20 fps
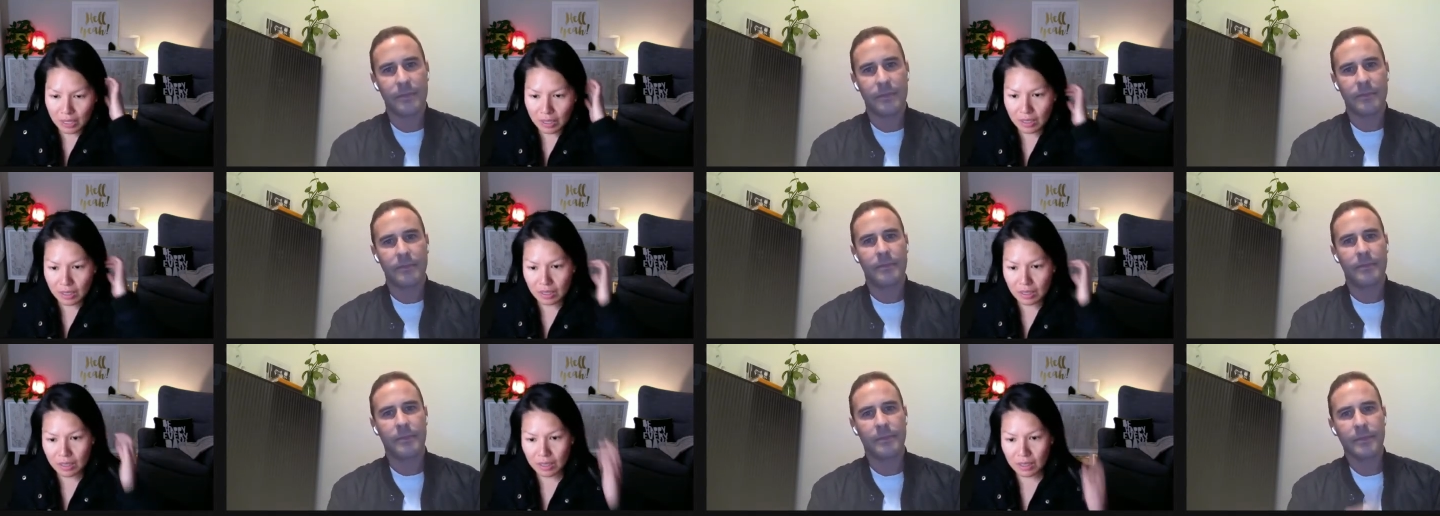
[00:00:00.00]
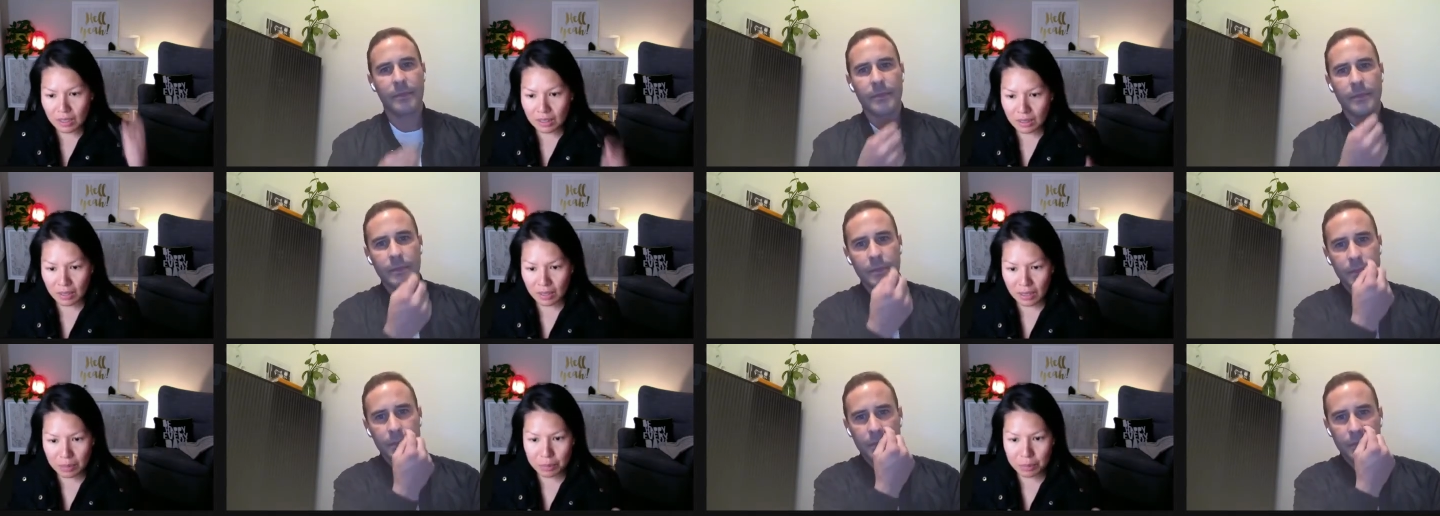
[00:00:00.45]
Speaker 1: at,
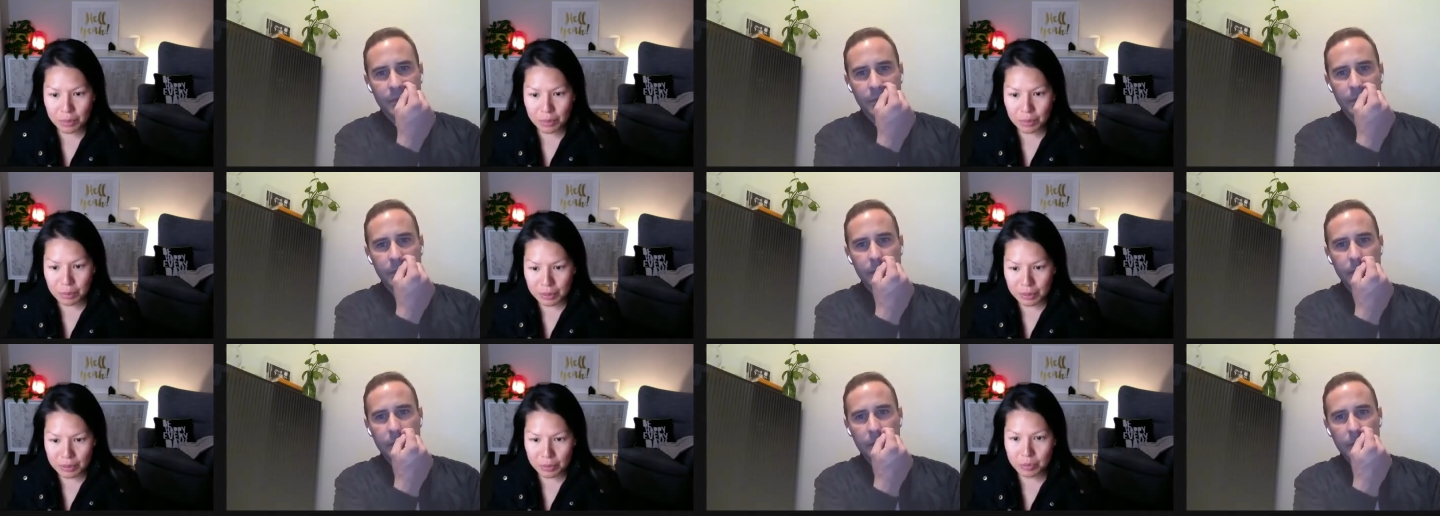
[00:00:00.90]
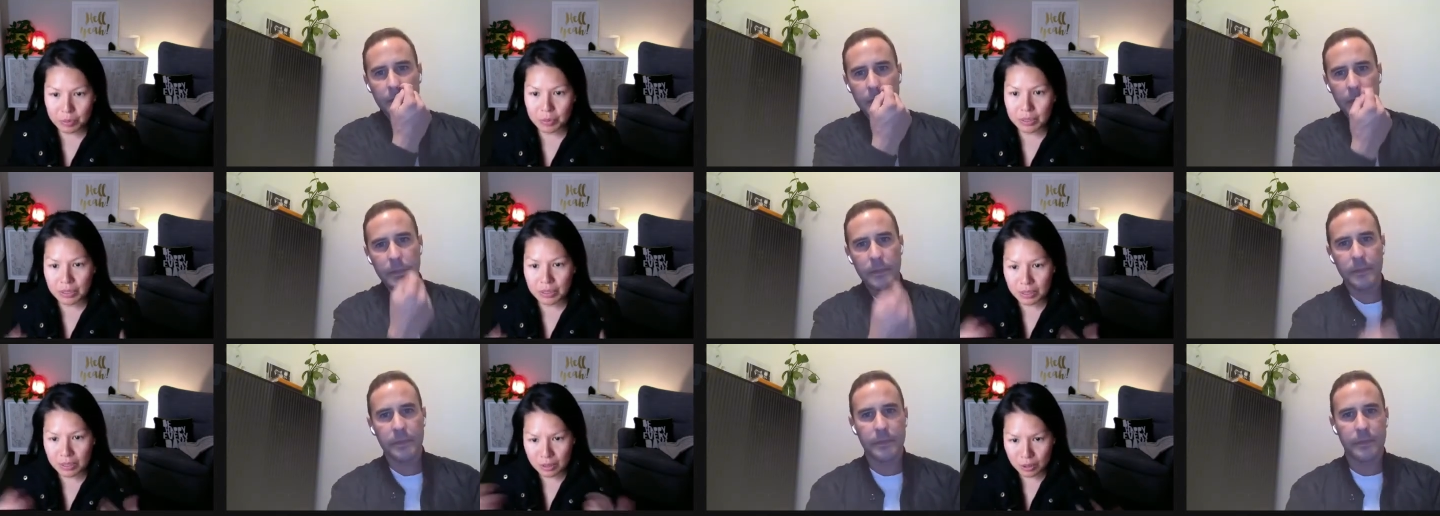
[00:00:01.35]
in Lion Property Group,
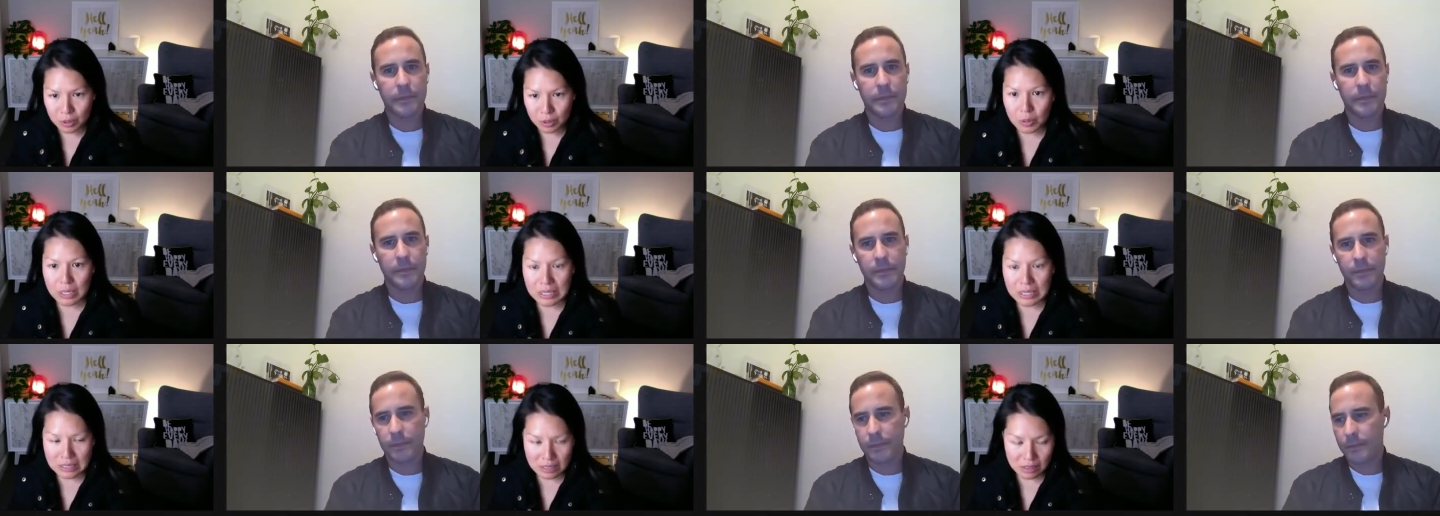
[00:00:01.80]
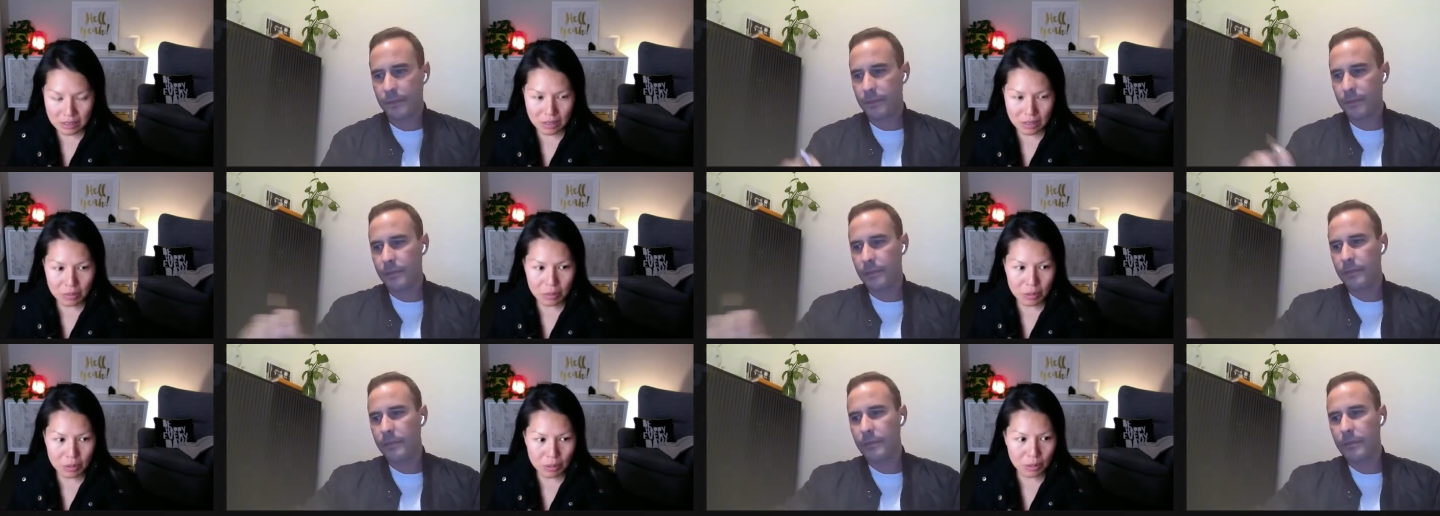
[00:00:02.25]
because you are
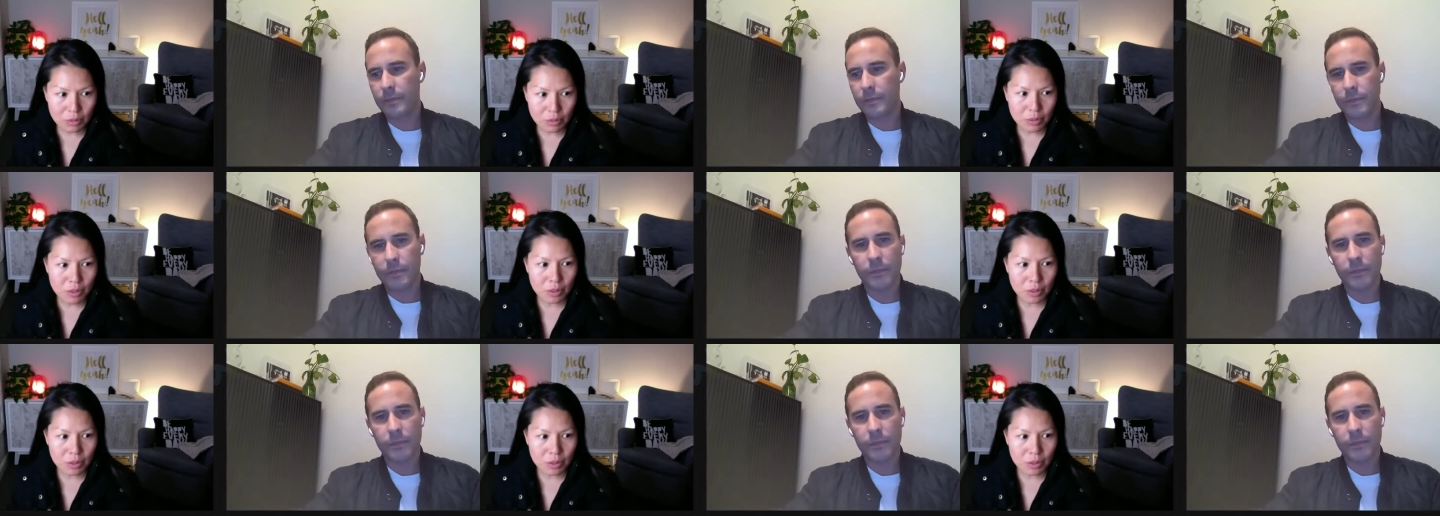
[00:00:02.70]
dealing with a lot,